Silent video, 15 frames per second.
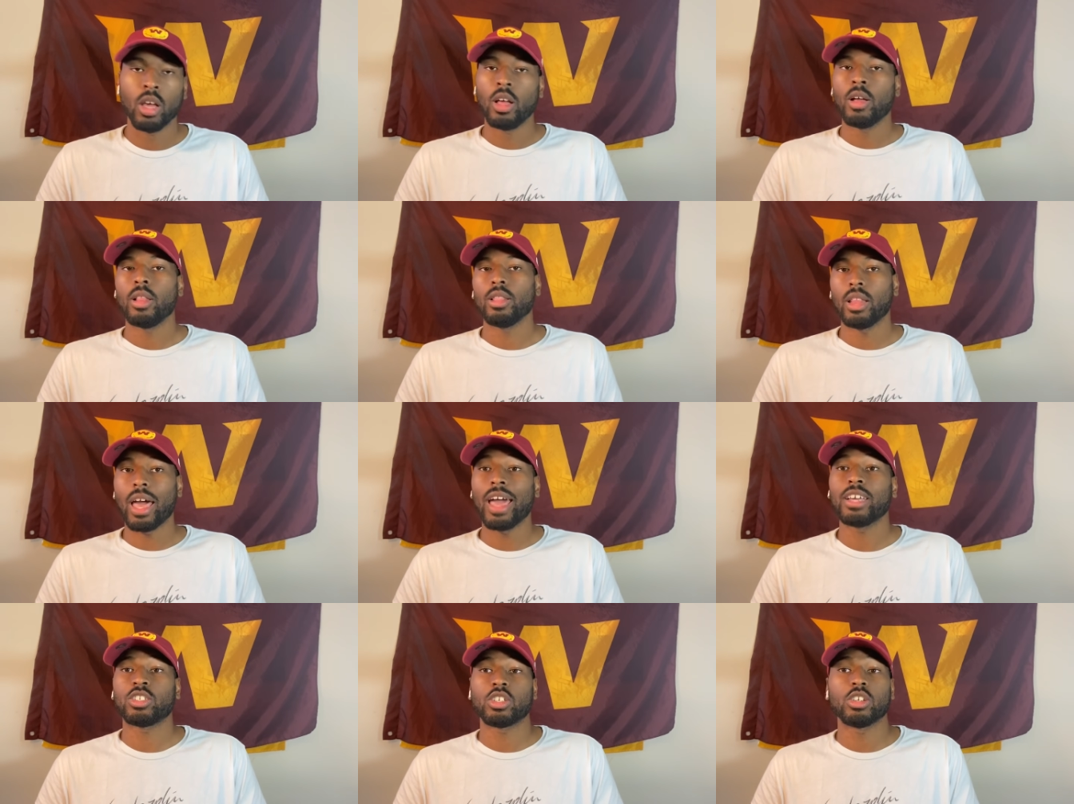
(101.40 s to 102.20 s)

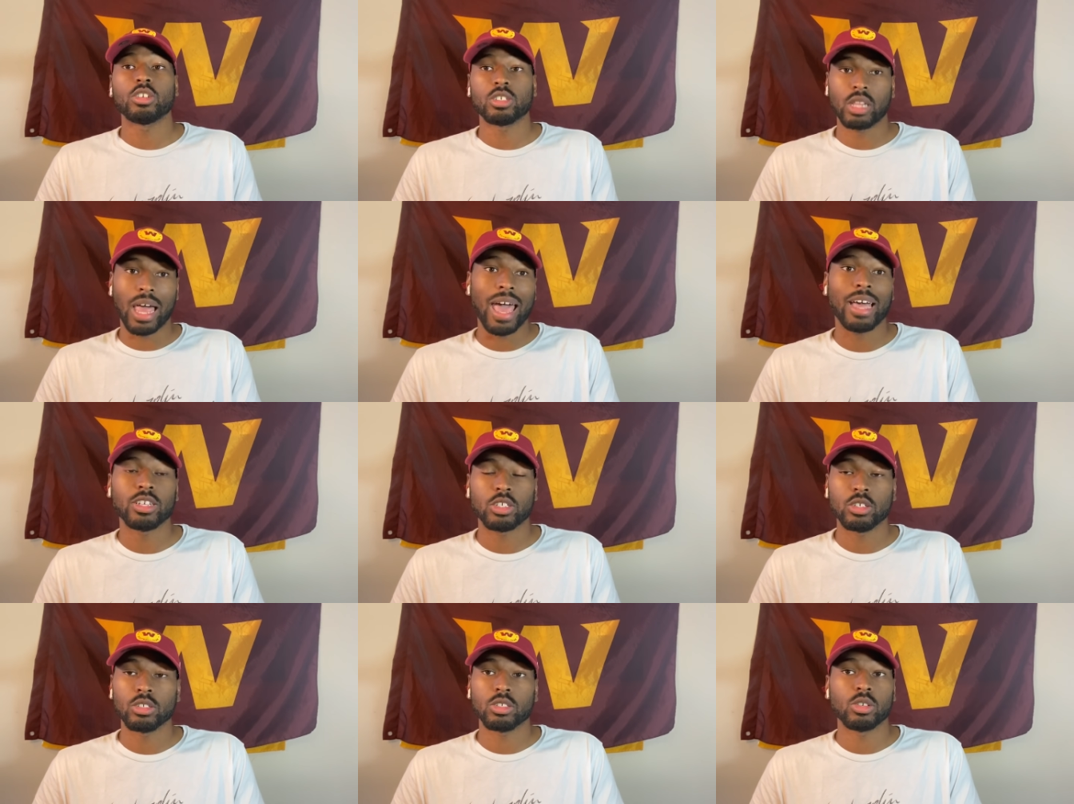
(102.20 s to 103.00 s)
Last year is last
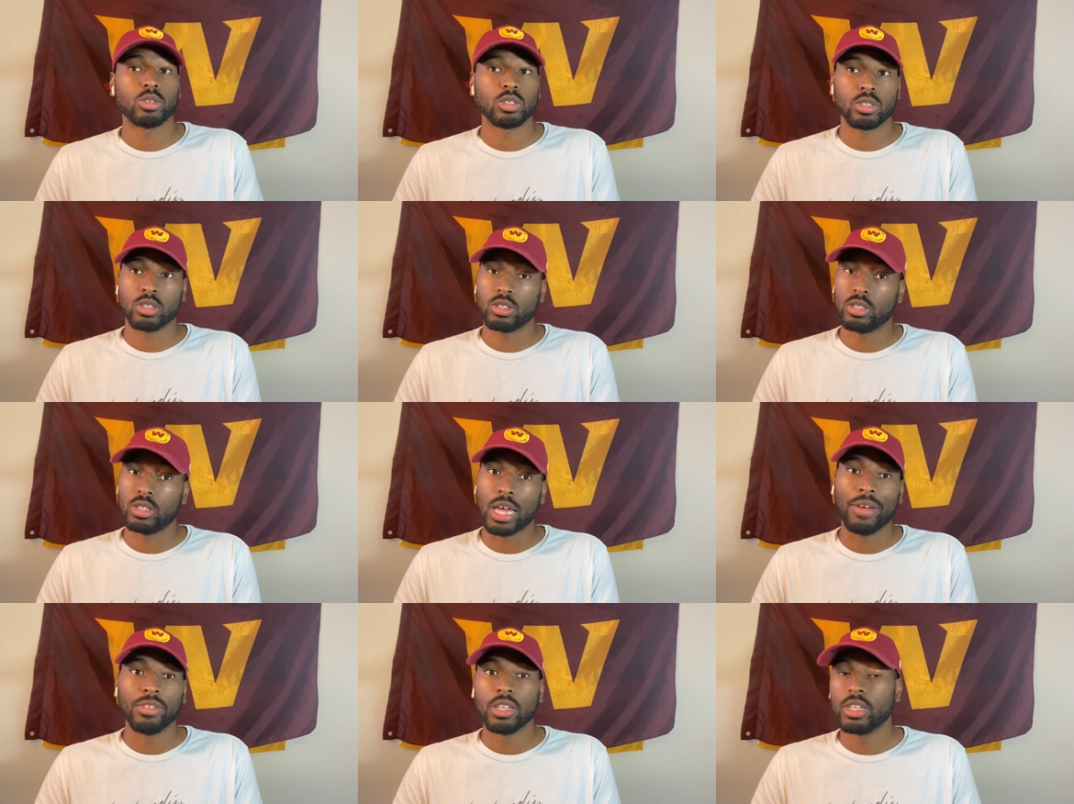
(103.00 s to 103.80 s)
year, so it's
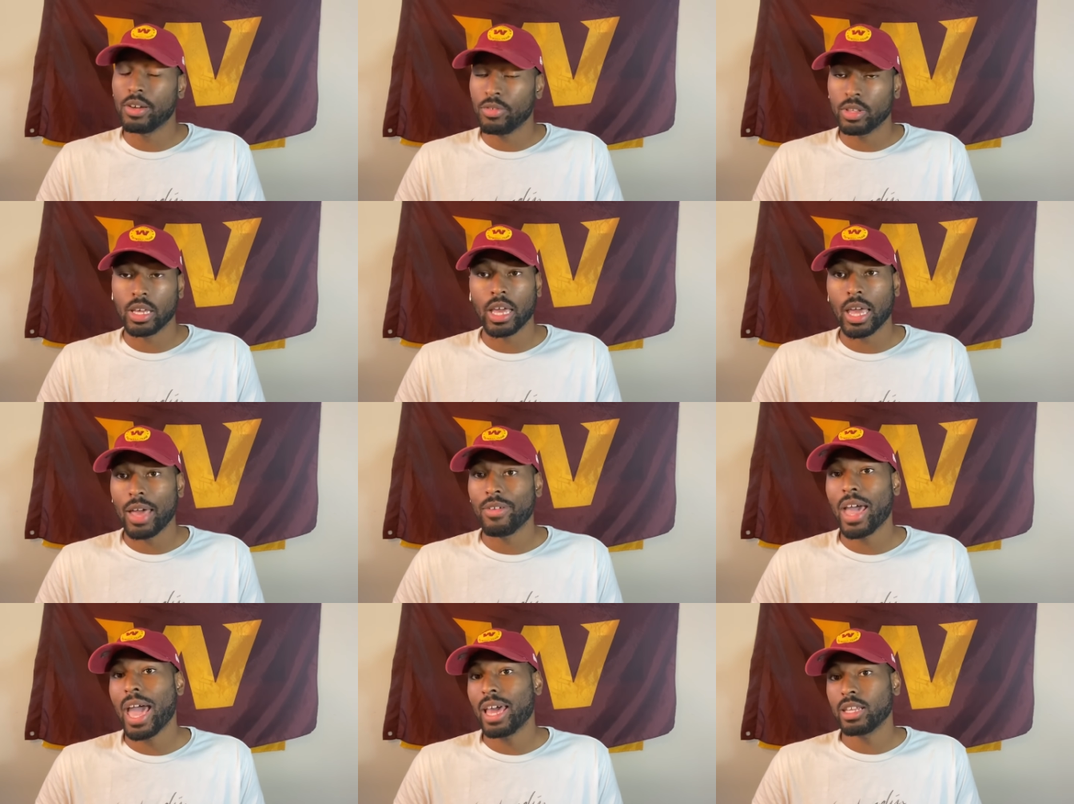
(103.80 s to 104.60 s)
definitely different. They have
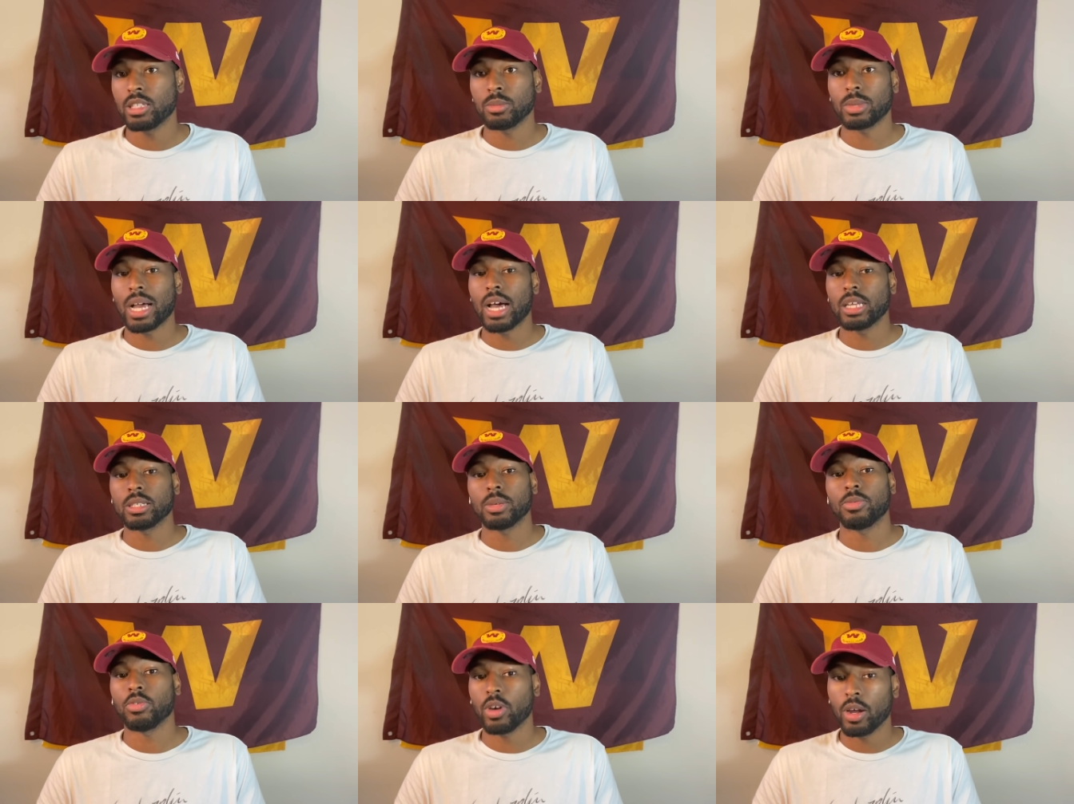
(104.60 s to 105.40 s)
added some guys
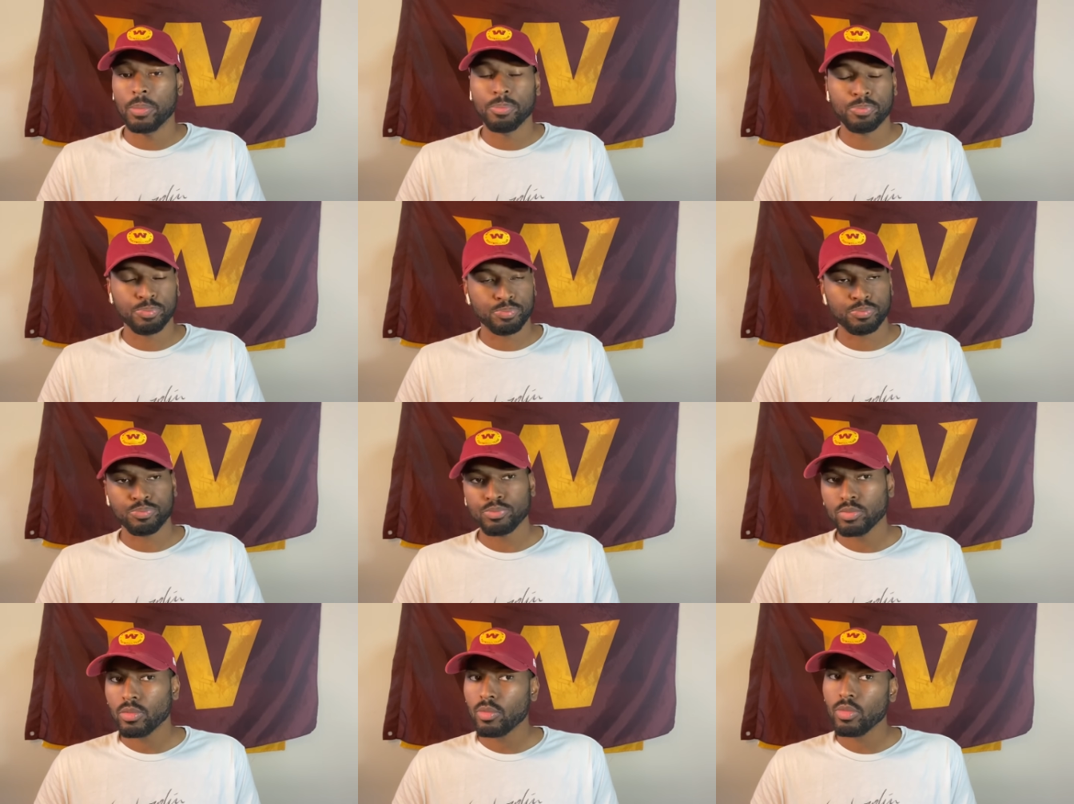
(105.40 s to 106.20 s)
up front,
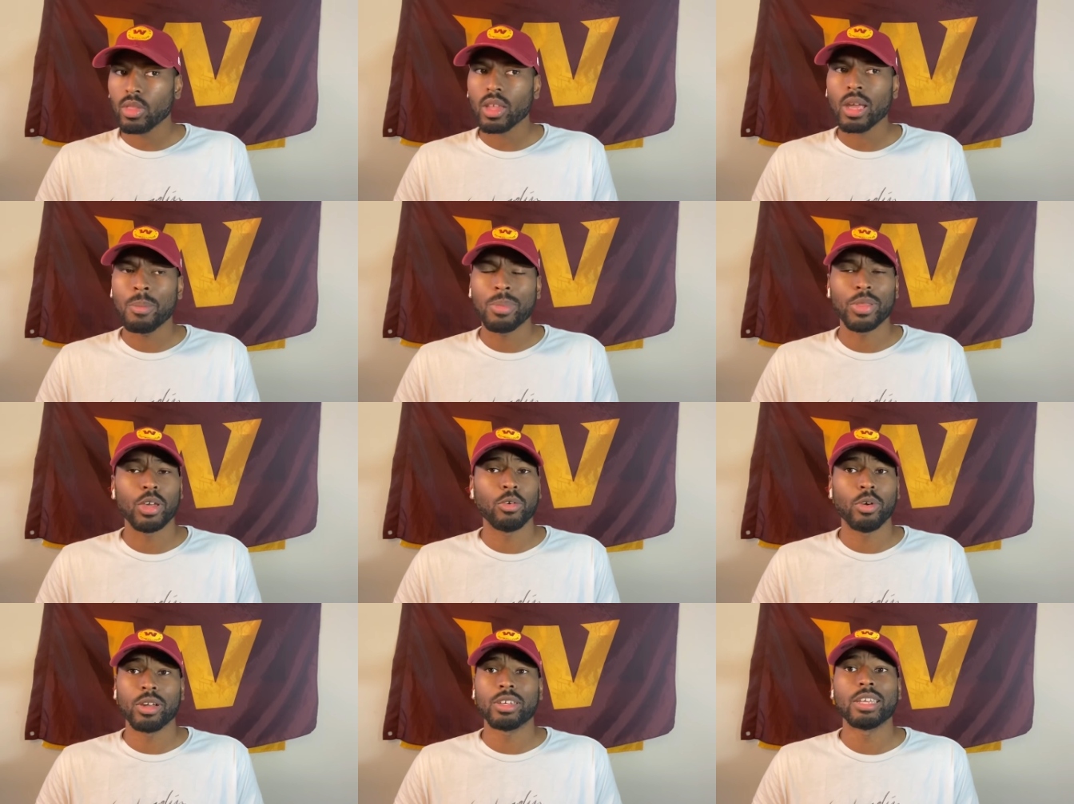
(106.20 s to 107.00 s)
but their
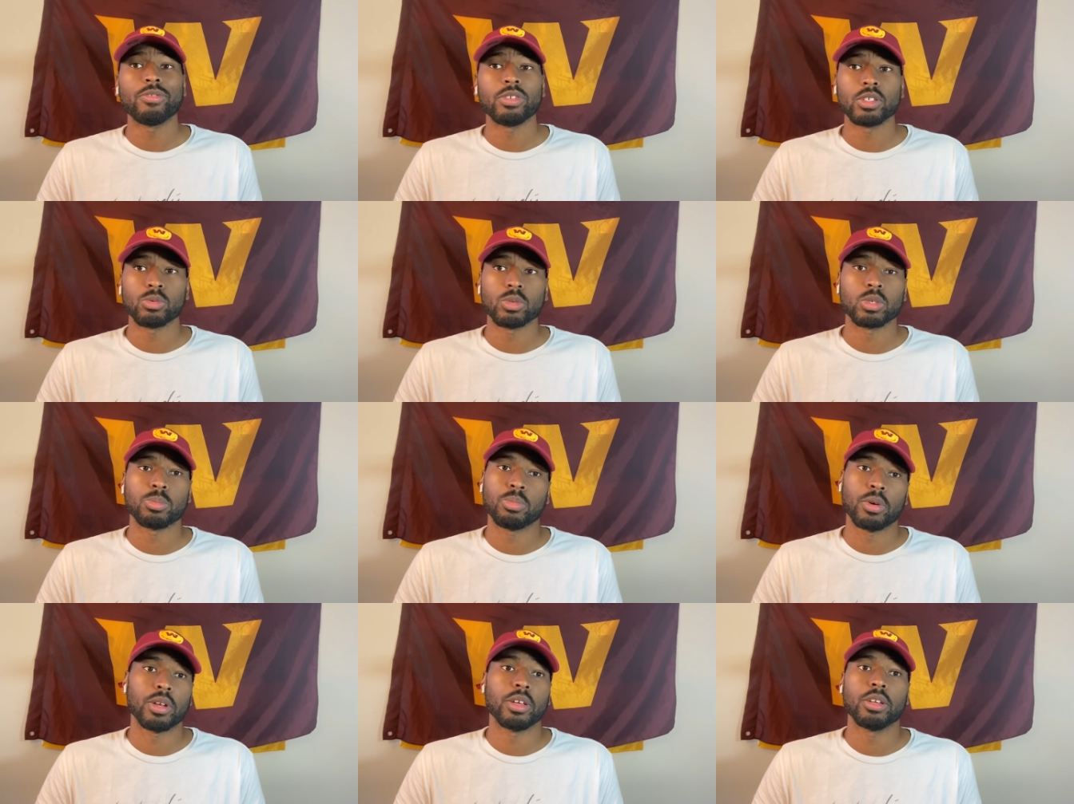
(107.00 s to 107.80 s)
run defense was
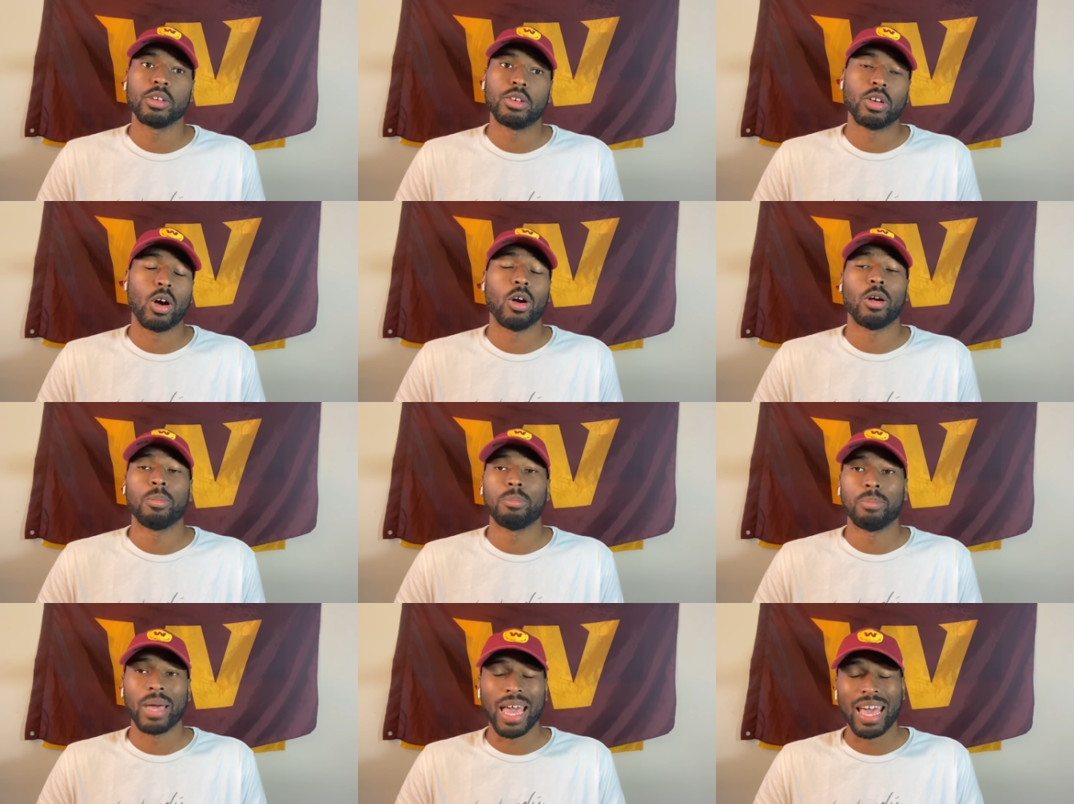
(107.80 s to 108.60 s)
pretty darn
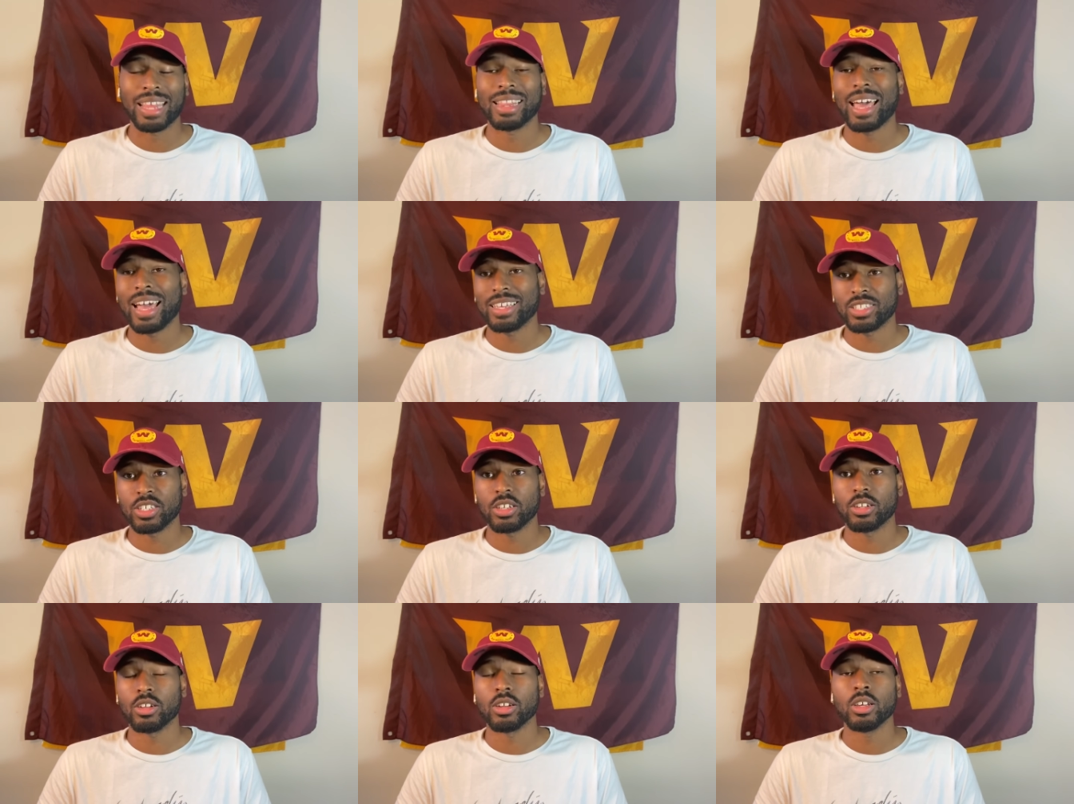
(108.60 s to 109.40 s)
bad last
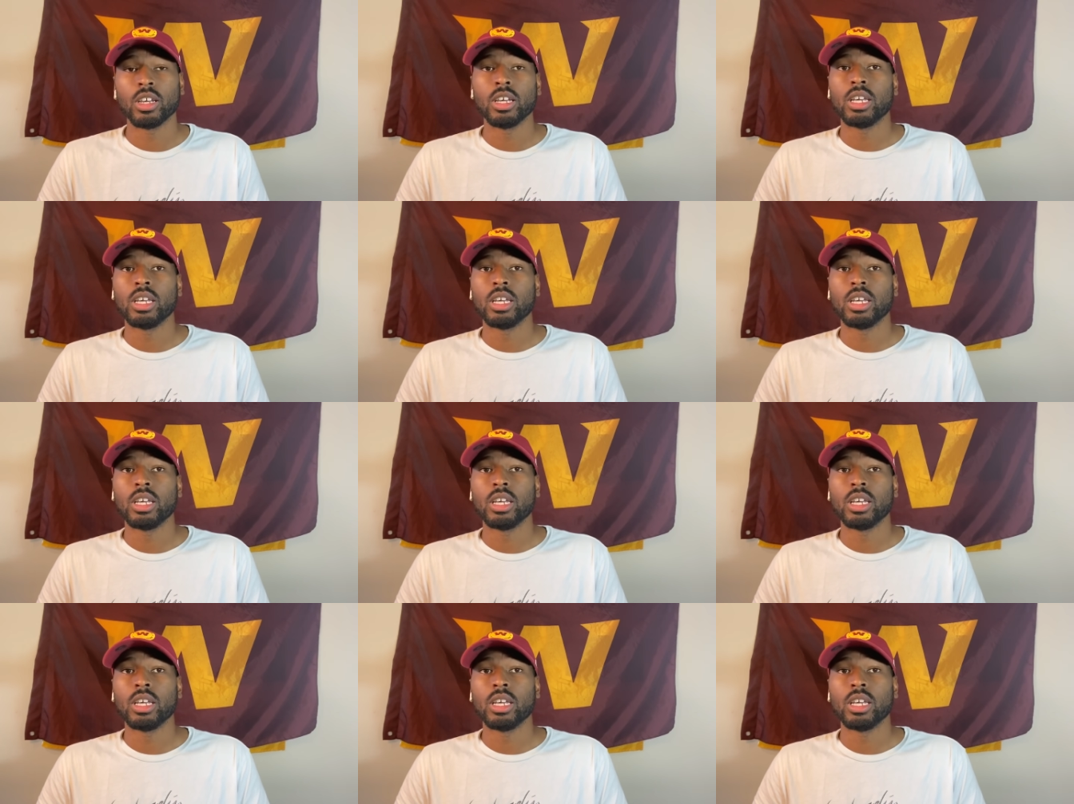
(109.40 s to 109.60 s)
year.